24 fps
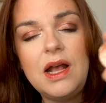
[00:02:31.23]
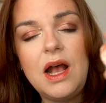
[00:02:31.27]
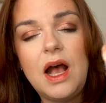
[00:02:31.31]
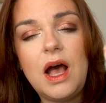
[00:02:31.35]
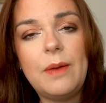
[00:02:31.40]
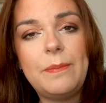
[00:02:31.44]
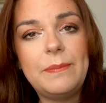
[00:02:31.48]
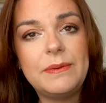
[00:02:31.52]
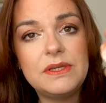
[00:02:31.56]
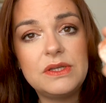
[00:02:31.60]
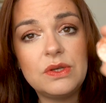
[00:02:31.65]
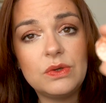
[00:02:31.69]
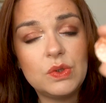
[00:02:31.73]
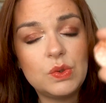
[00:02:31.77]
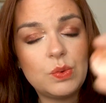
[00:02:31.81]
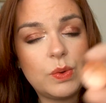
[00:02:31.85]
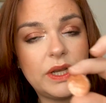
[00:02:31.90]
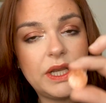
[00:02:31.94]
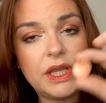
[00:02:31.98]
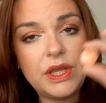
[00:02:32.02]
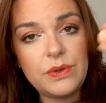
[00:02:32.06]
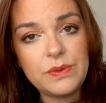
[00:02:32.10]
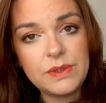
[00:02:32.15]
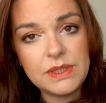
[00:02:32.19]
up until
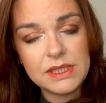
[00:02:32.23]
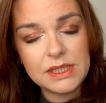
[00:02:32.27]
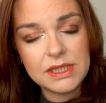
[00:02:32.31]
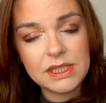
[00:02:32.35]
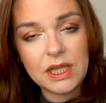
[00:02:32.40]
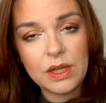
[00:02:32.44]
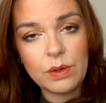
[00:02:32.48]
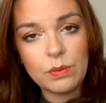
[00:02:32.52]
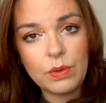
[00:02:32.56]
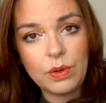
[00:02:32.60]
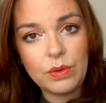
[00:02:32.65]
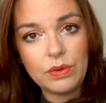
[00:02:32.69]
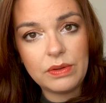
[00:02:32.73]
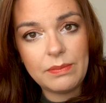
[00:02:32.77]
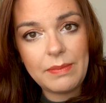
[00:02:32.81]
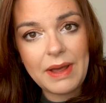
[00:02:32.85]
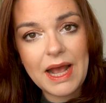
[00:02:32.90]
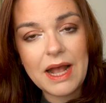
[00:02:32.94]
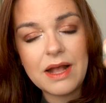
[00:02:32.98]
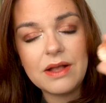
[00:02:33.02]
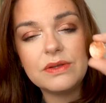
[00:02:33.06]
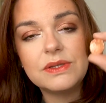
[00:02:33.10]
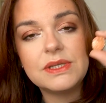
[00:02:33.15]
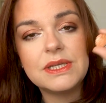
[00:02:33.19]
20 uses and I roll them
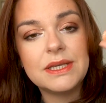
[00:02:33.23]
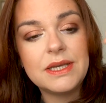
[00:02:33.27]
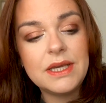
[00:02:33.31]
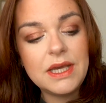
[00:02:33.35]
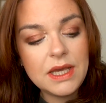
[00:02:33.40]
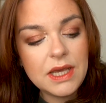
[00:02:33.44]
out.